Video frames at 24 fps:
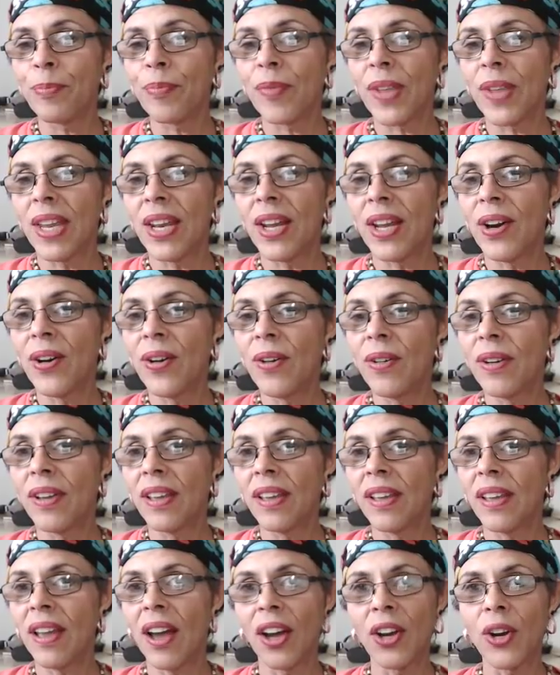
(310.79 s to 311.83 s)
You know,
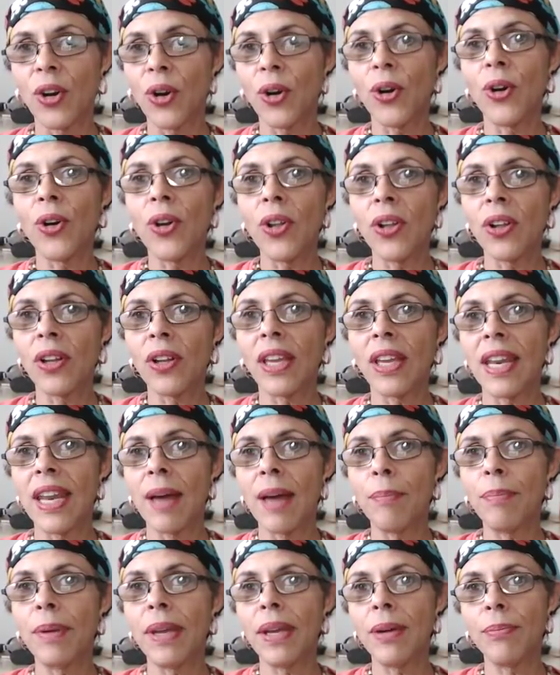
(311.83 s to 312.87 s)
a girl
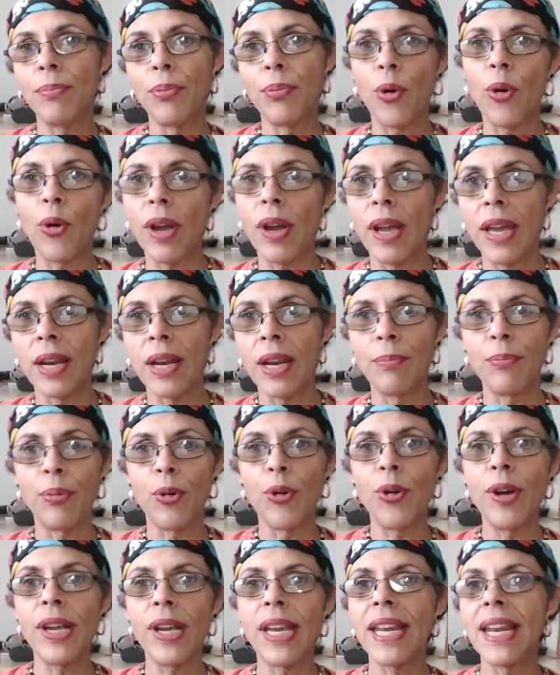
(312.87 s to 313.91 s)
cannot be a boy and a
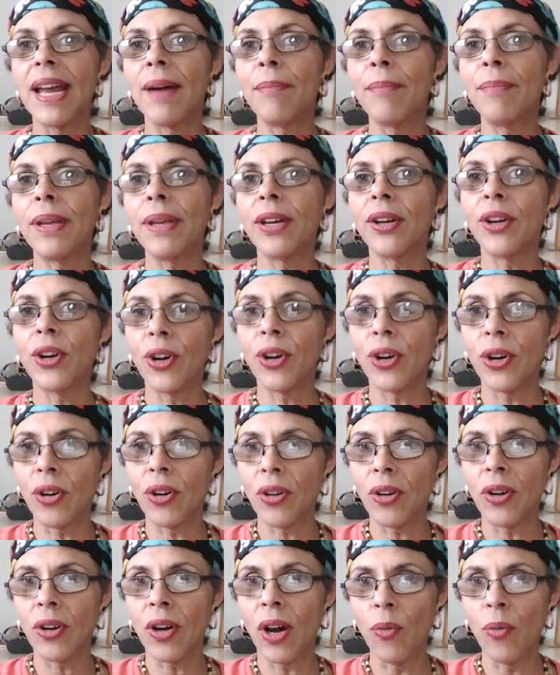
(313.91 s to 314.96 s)
boy cannot be a
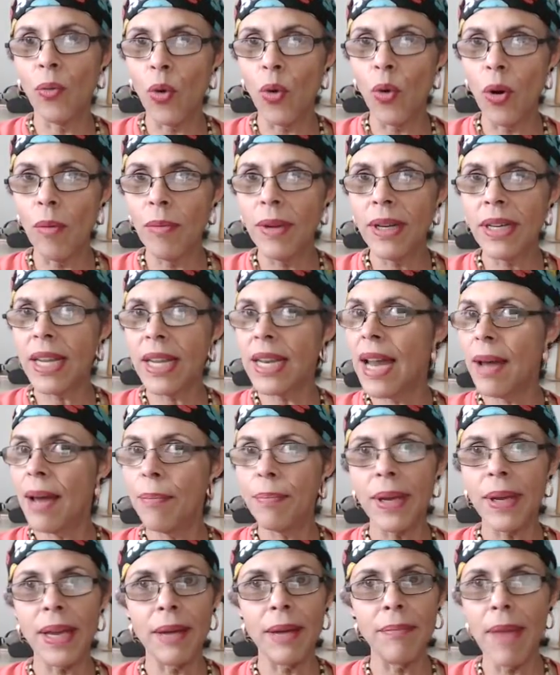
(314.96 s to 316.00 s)
girl. A woman cannot
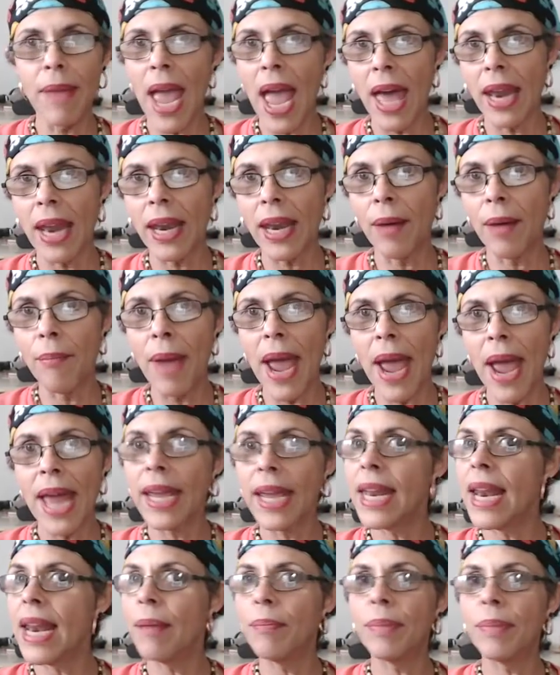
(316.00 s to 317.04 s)
be a man. A man
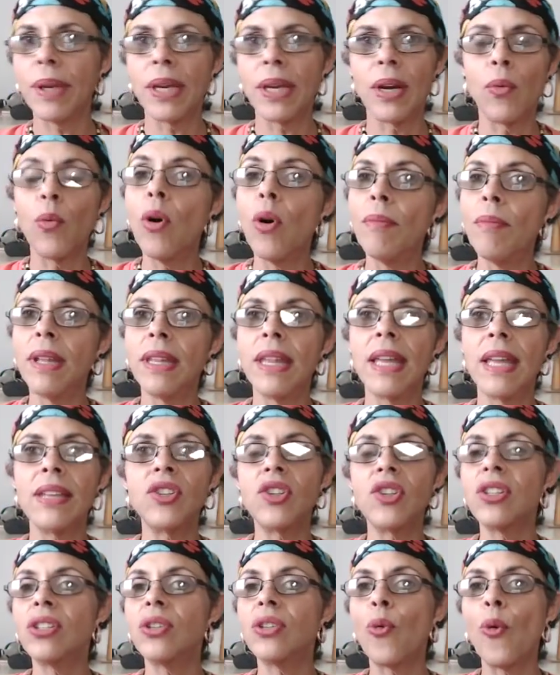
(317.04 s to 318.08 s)
cannot be a woman. That's
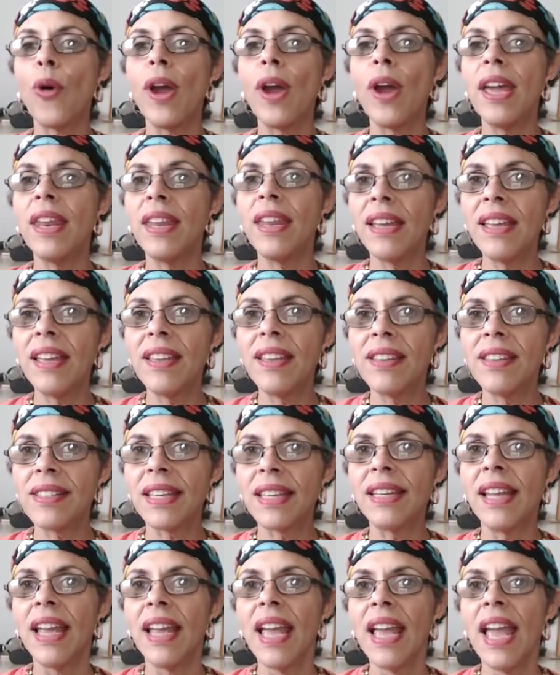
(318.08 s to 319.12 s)
just the way it is.
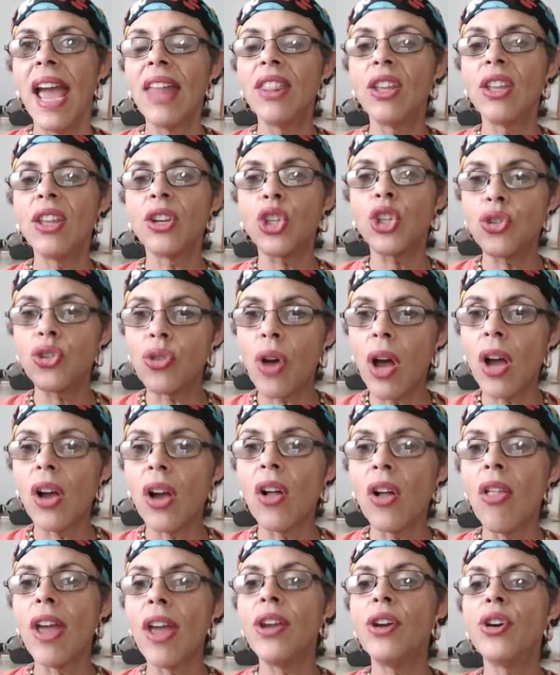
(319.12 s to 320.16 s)
And the
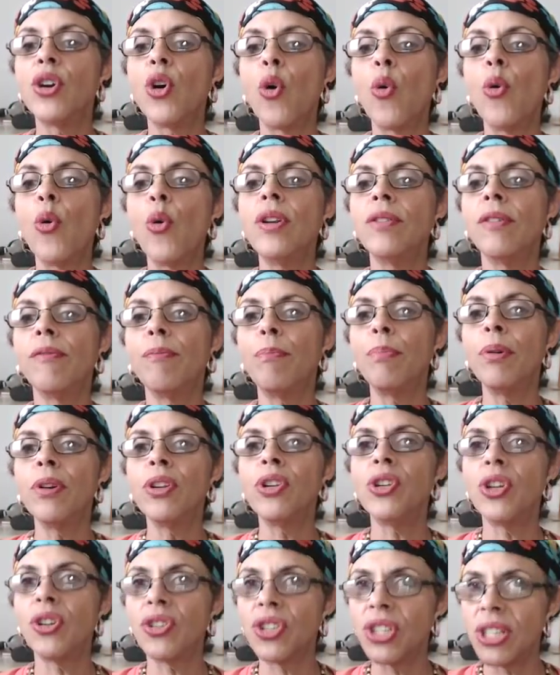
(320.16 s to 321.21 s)
struggle that you're going to
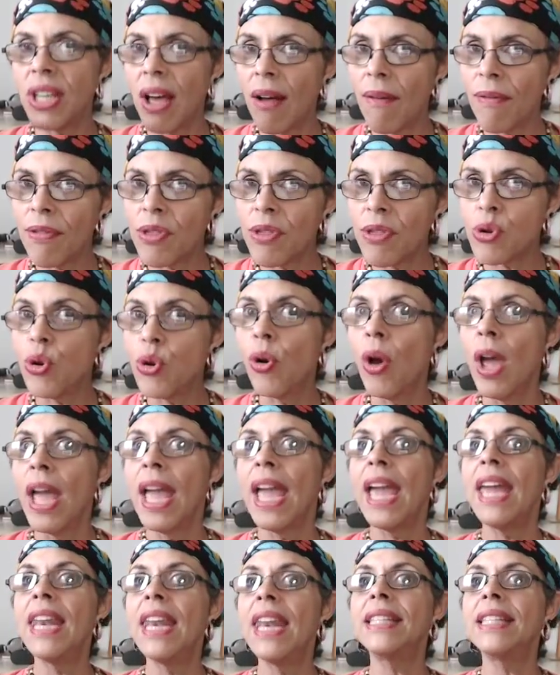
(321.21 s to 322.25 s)
put yourself through
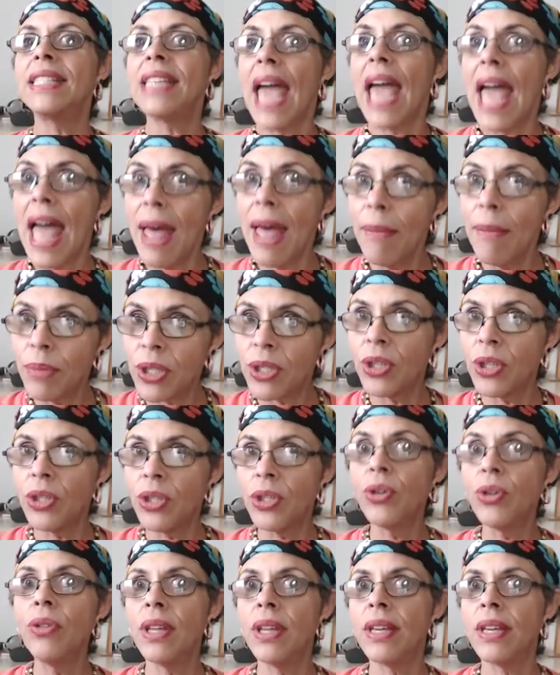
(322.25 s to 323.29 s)
in attempts to
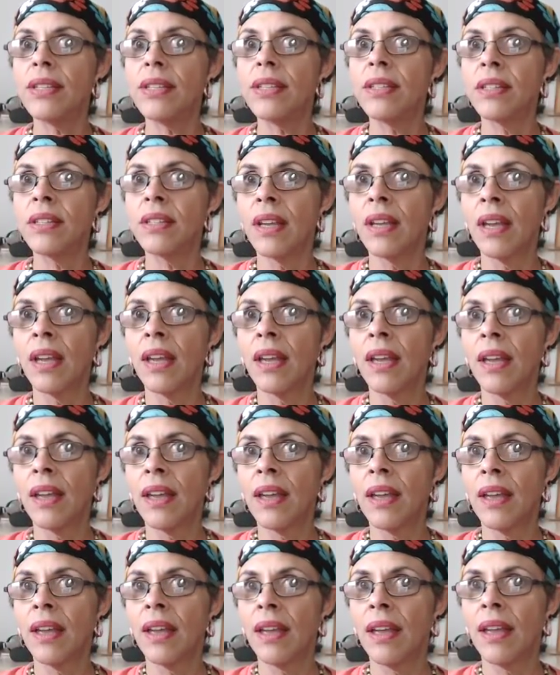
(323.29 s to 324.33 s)
do this
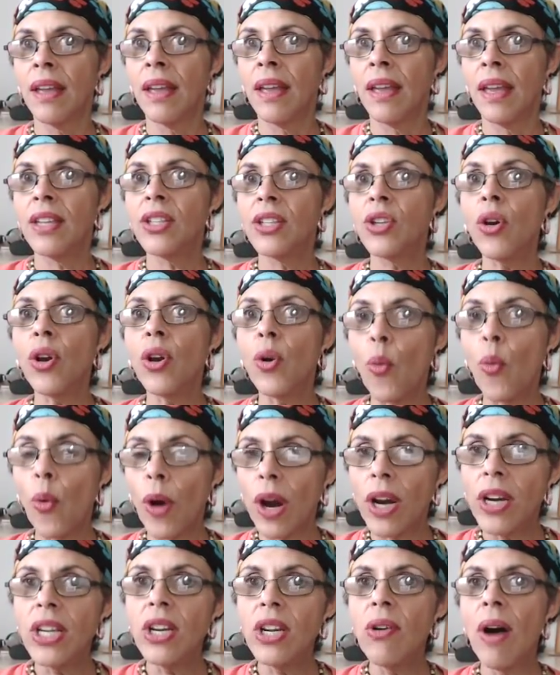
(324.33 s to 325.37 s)
is going to
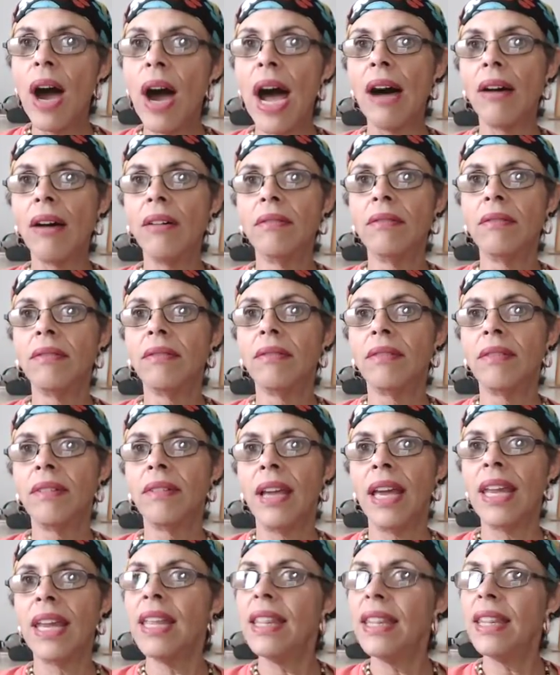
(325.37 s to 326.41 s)
wear you out.
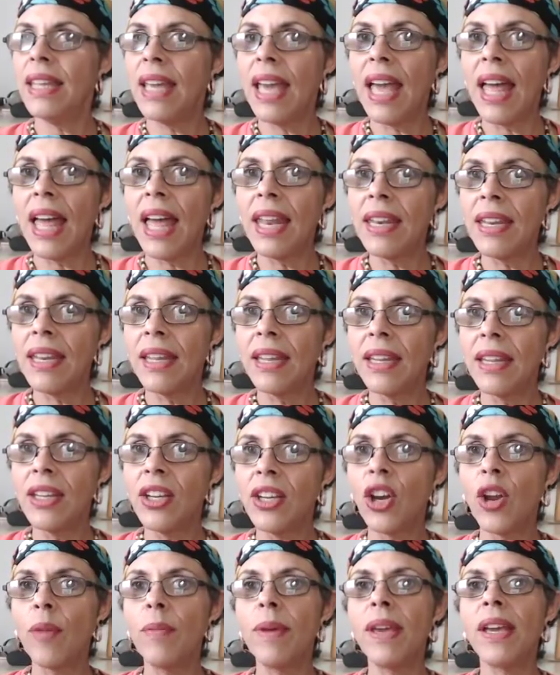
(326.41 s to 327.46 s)
And in the end,
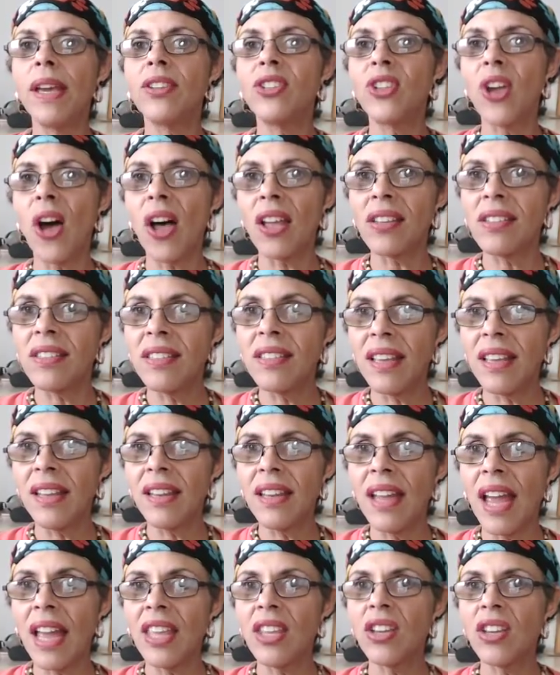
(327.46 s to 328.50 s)
you're going to be
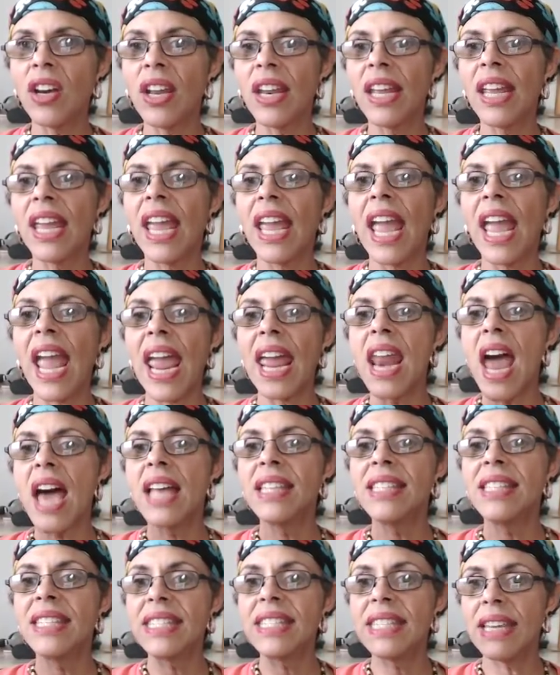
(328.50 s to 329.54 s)
exhausted and you're going to gain
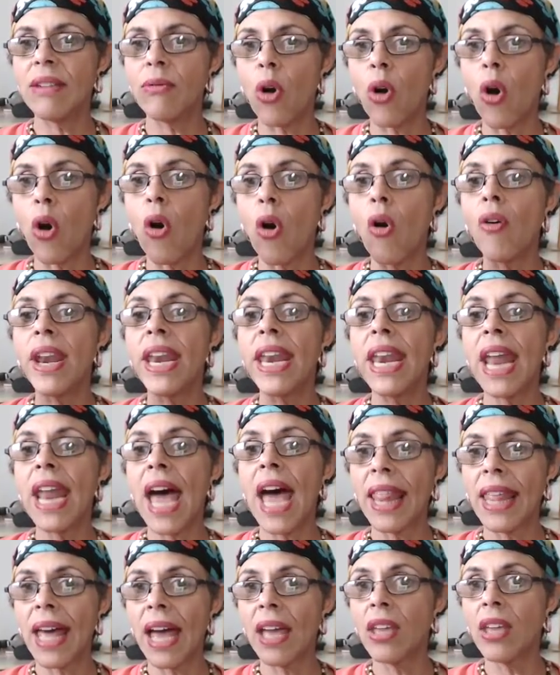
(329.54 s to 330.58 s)
zero,
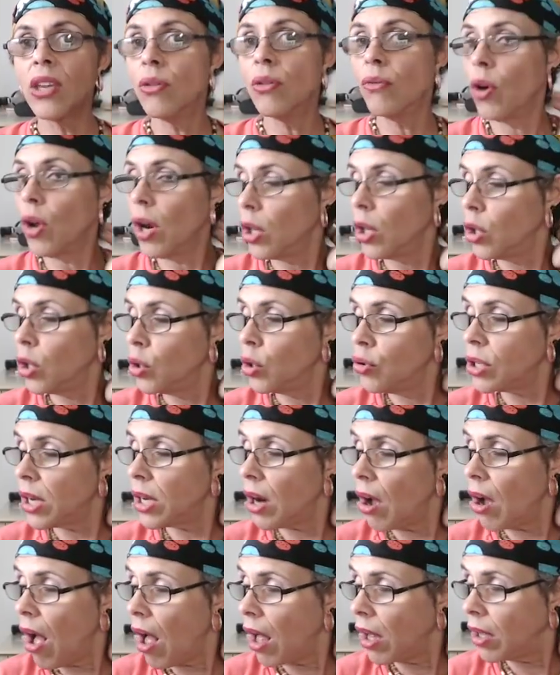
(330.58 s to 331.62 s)
nada. You're going to lose it
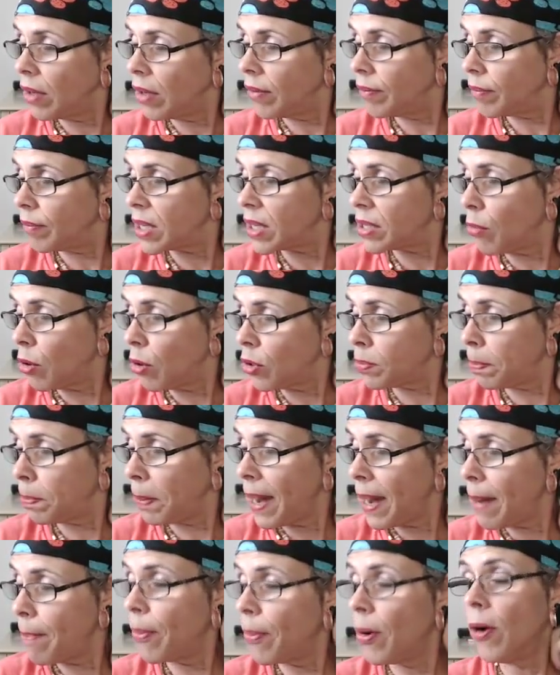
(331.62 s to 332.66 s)
all because most
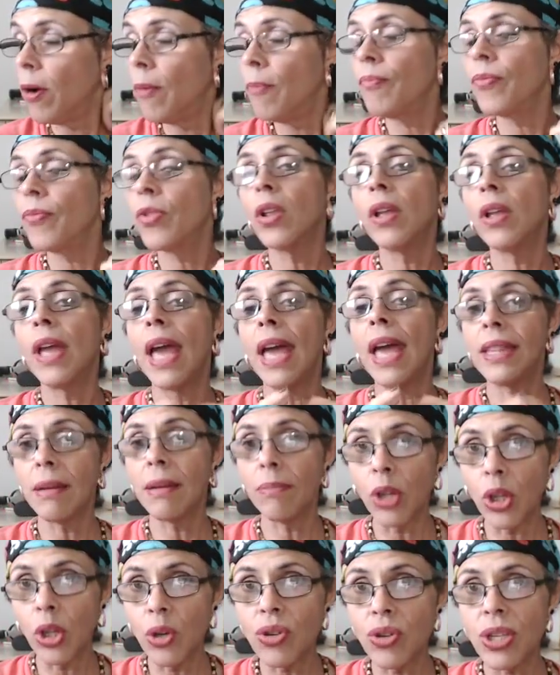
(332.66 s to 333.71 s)
people end up
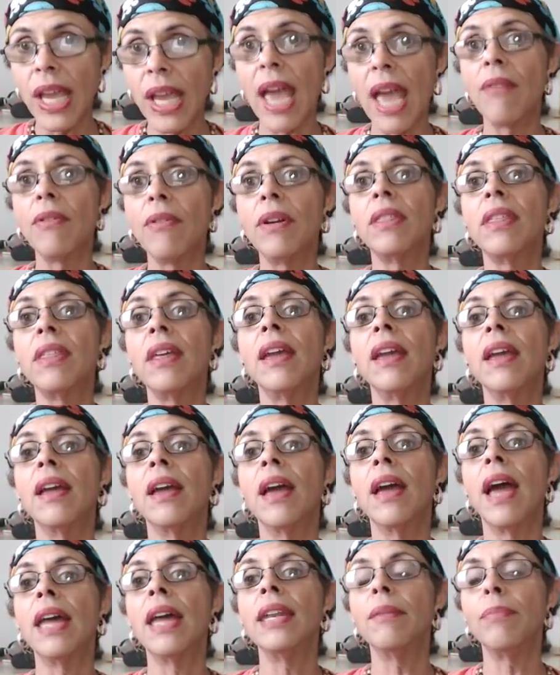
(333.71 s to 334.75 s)
losing everything,
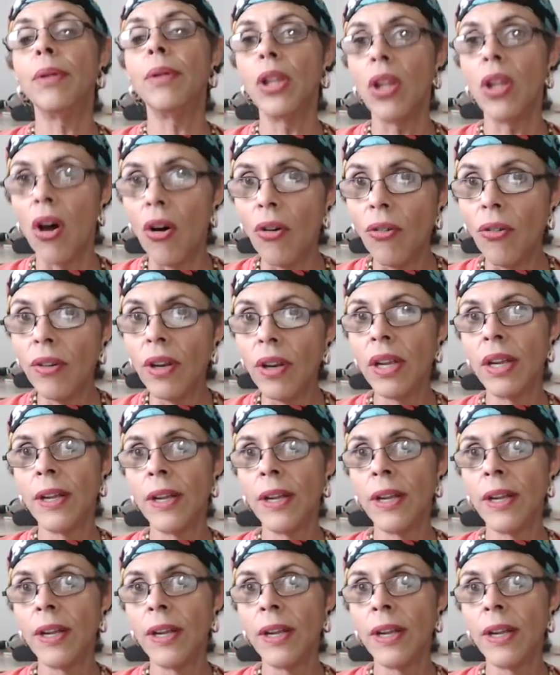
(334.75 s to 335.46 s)
end up alone,